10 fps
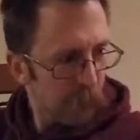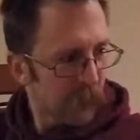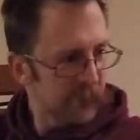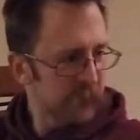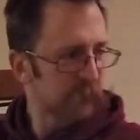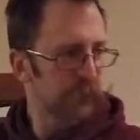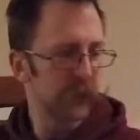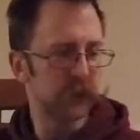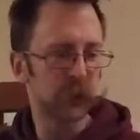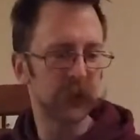this from
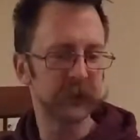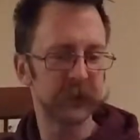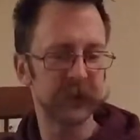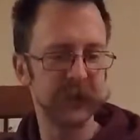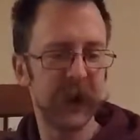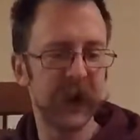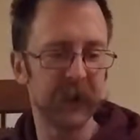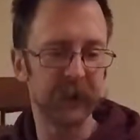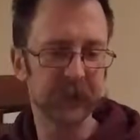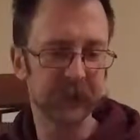Fredi Torres is
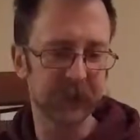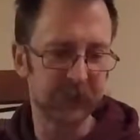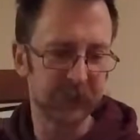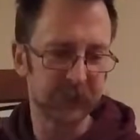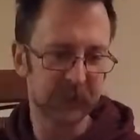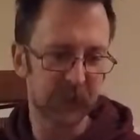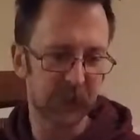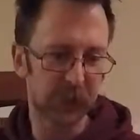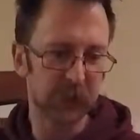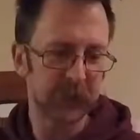not. This is
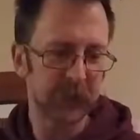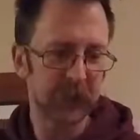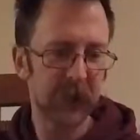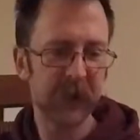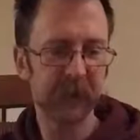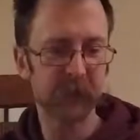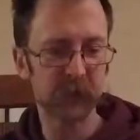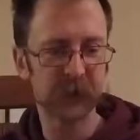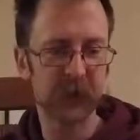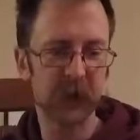
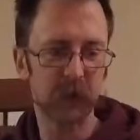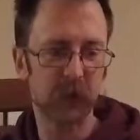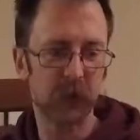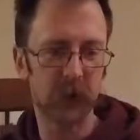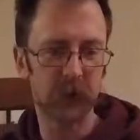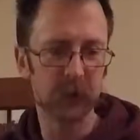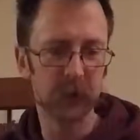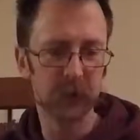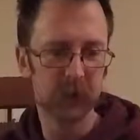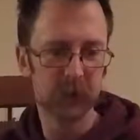13.5% alcohol.
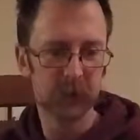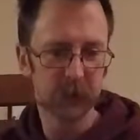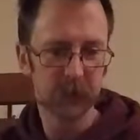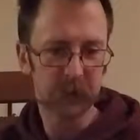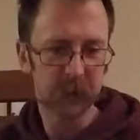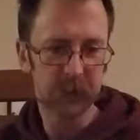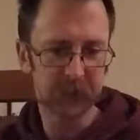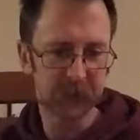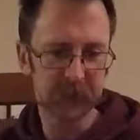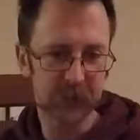Look at
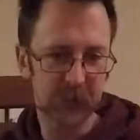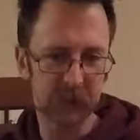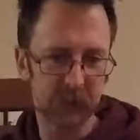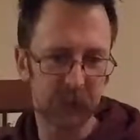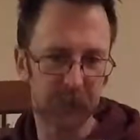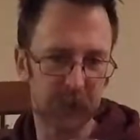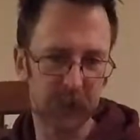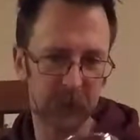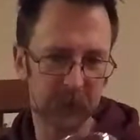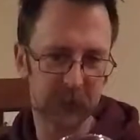this. I don't know if the
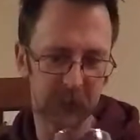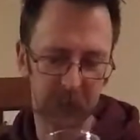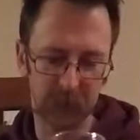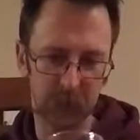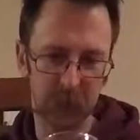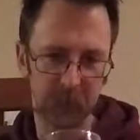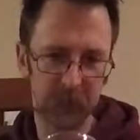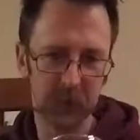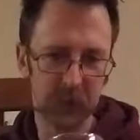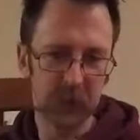color is coming through, but
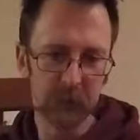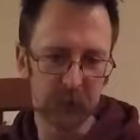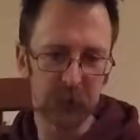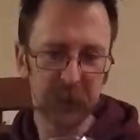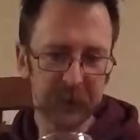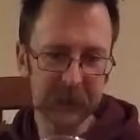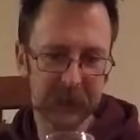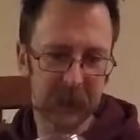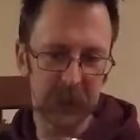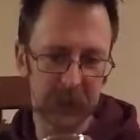look at this
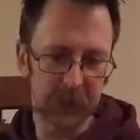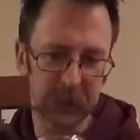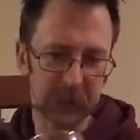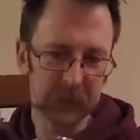color.